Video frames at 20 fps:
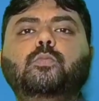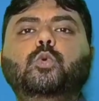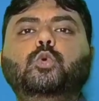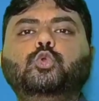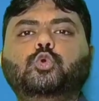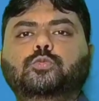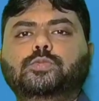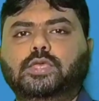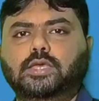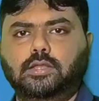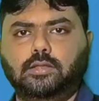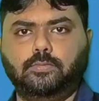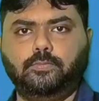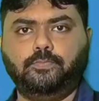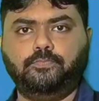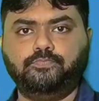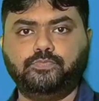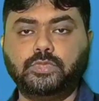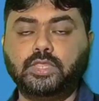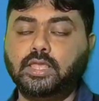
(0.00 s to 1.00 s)
it's a
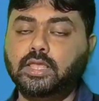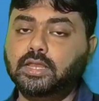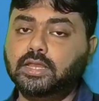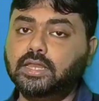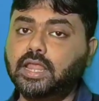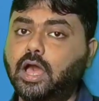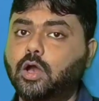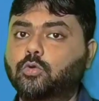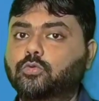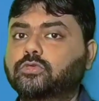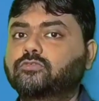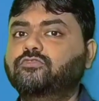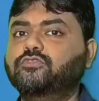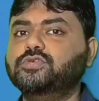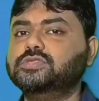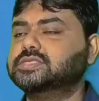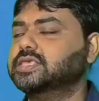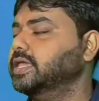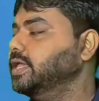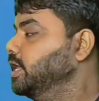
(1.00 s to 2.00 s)
monomial.
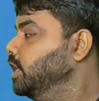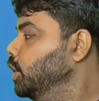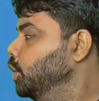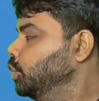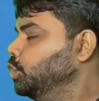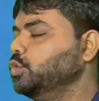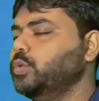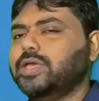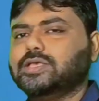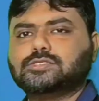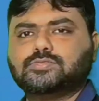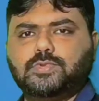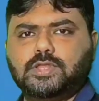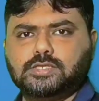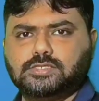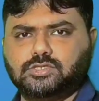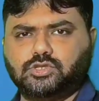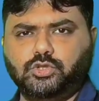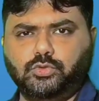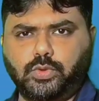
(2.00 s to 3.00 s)
Now if we say
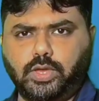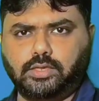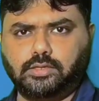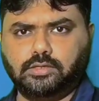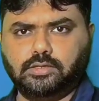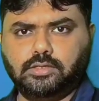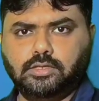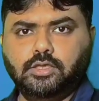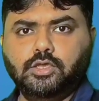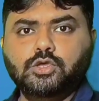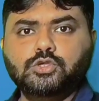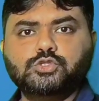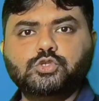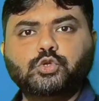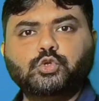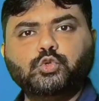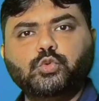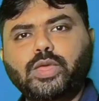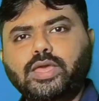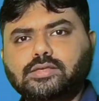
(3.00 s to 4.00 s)
2x plus 3y,
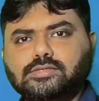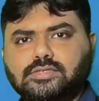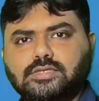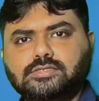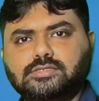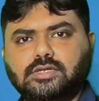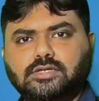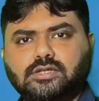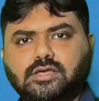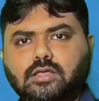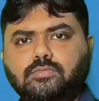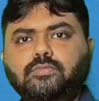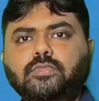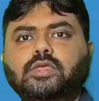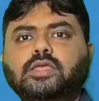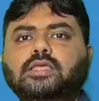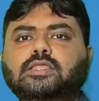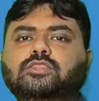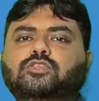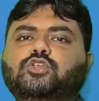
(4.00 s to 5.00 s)
so 2x is
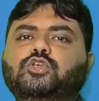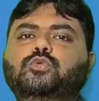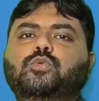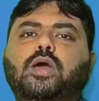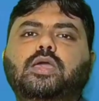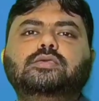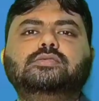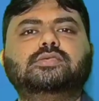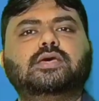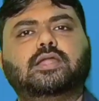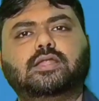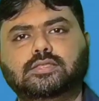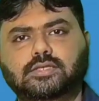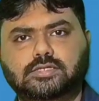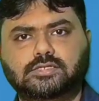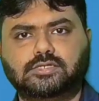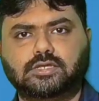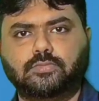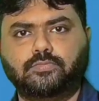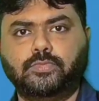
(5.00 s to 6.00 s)
a term, 3y
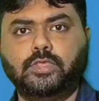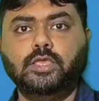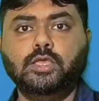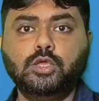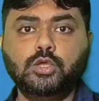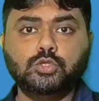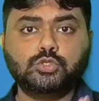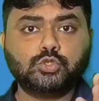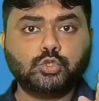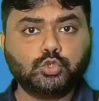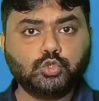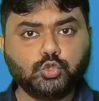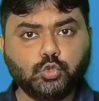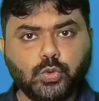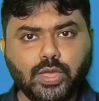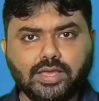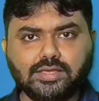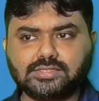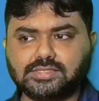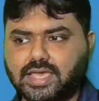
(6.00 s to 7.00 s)
is another term.
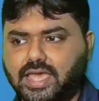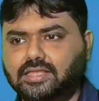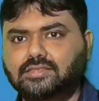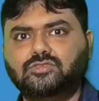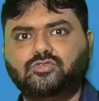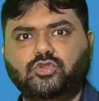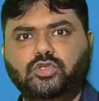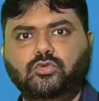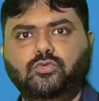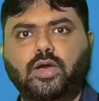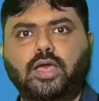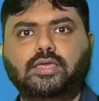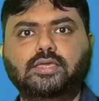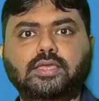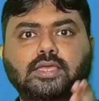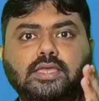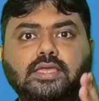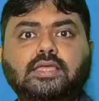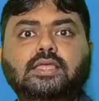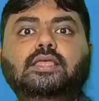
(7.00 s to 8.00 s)
So 2x and
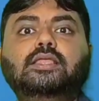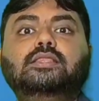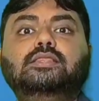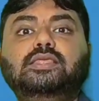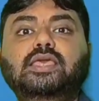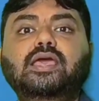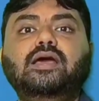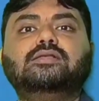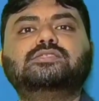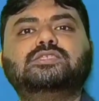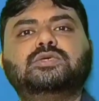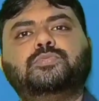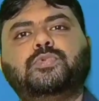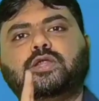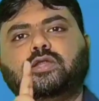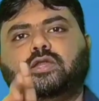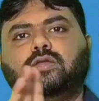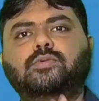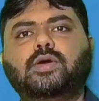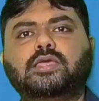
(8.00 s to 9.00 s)
3y, they
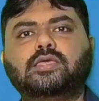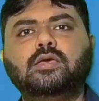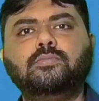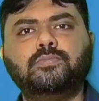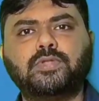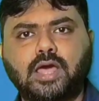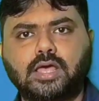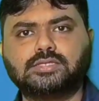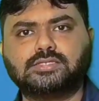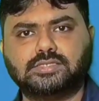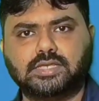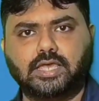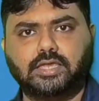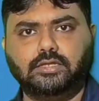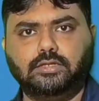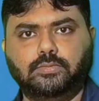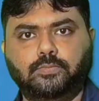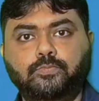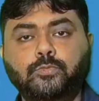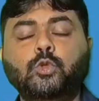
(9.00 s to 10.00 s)
are separated by a
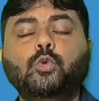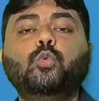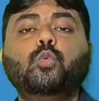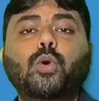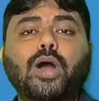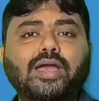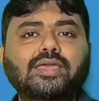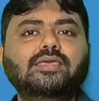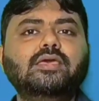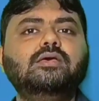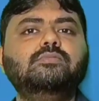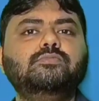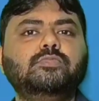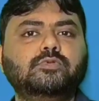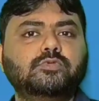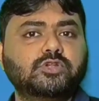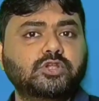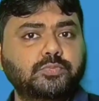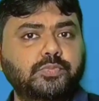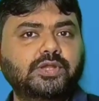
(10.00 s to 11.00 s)
plus sign. Why
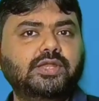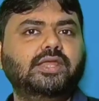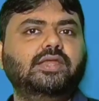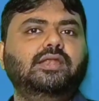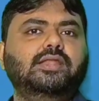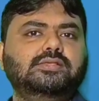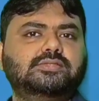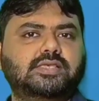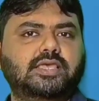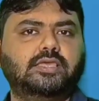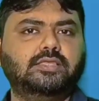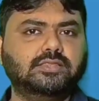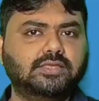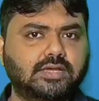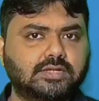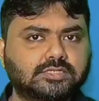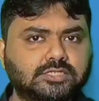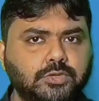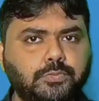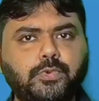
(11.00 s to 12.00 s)
I am repeatedly
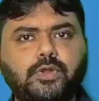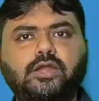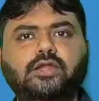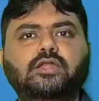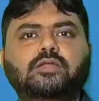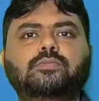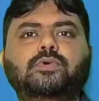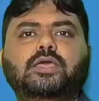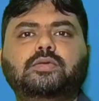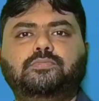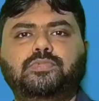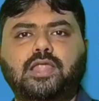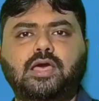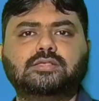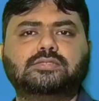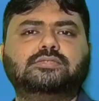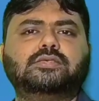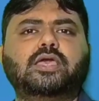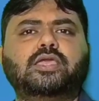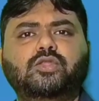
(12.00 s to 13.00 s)
saying they are separated
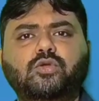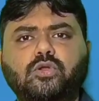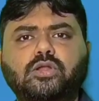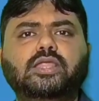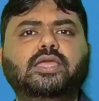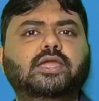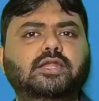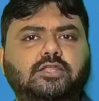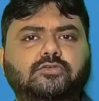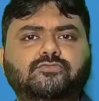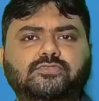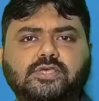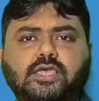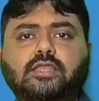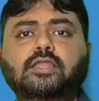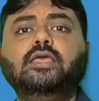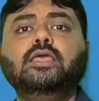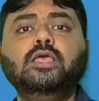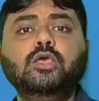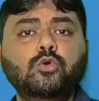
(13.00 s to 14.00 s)
by plus sign or
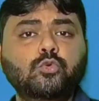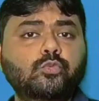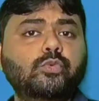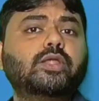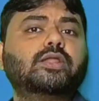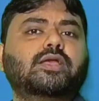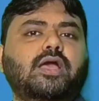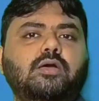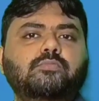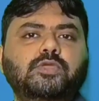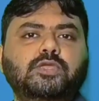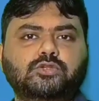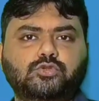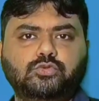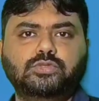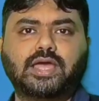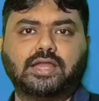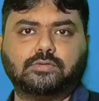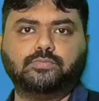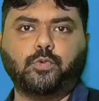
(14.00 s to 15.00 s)
negative sign? We are
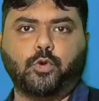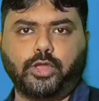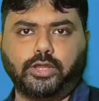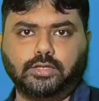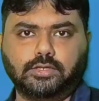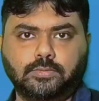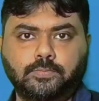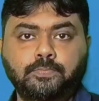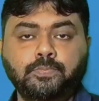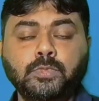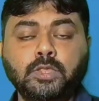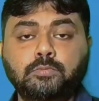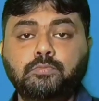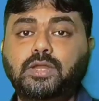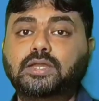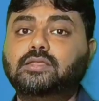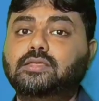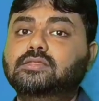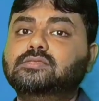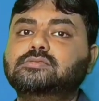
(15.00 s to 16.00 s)
coming to that point,
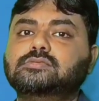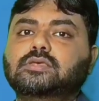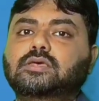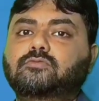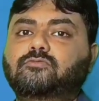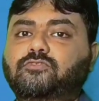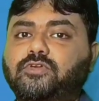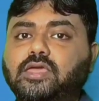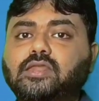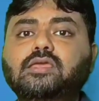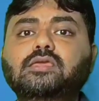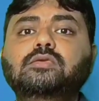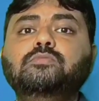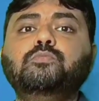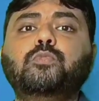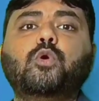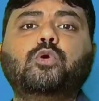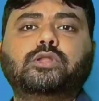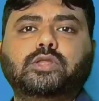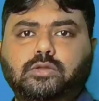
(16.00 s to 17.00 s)
but it's a
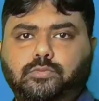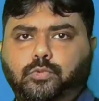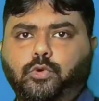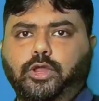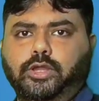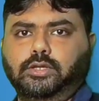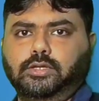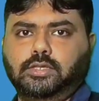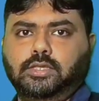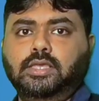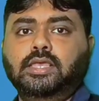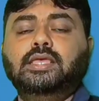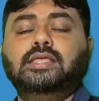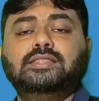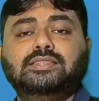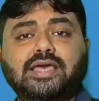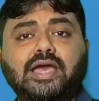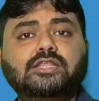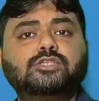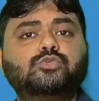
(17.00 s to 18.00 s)
very important point.
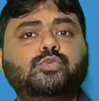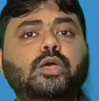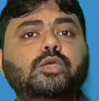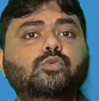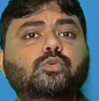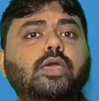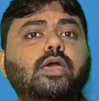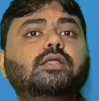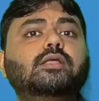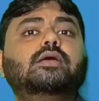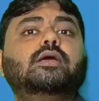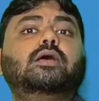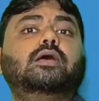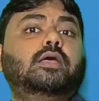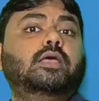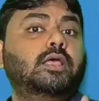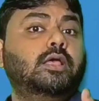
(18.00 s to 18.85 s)
That's why